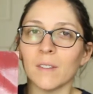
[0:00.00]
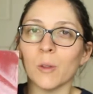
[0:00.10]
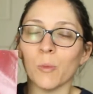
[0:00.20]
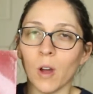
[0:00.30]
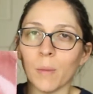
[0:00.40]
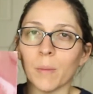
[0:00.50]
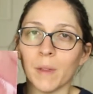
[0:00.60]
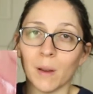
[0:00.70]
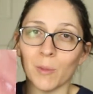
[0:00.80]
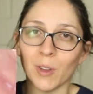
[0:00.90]
the problem
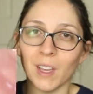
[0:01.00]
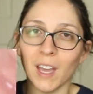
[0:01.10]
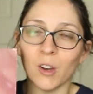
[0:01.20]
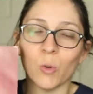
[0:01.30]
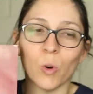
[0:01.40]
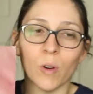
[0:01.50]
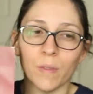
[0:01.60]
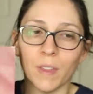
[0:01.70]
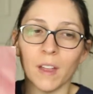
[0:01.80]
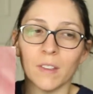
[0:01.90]
that I'm looking at or
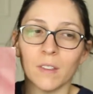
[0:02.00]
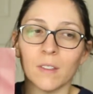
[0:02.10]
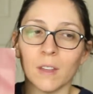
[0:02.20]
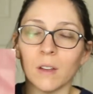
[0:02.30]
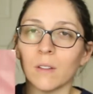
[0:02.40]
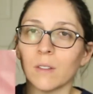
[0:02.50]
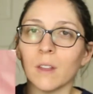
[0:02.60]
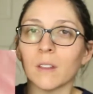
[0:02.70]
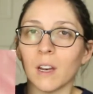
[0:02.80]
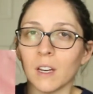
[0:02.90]
if that's the
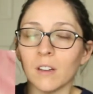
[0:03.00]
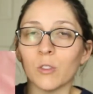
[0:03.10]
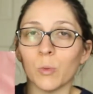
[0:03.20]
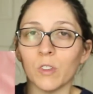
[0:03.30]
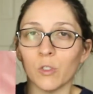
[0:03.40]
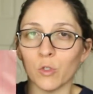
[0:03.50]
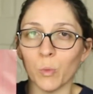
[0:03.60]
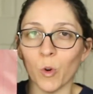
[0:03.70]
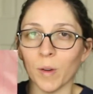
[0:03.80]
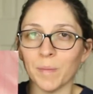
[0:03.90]
thing that I need to research
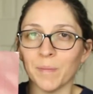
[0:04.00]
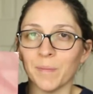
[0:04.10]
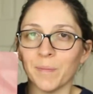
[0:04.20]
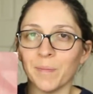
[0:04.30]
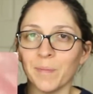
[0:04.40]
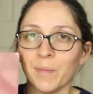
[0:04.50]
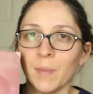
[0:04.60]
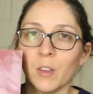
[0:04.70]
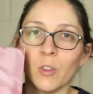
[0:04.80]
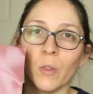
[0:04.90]
more.
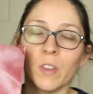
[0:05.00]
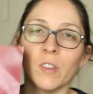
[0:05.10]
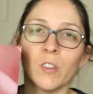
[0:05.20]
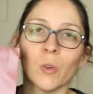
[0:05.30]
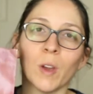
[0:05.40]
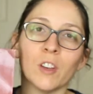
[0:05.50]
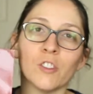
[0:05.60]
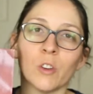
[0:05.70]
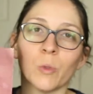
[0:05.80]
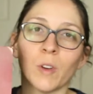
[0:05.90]
So this is a great
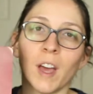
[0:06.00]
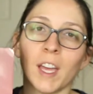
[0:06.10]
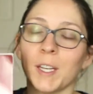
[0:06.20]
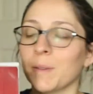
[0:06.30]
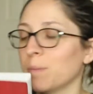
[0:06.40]
general guide.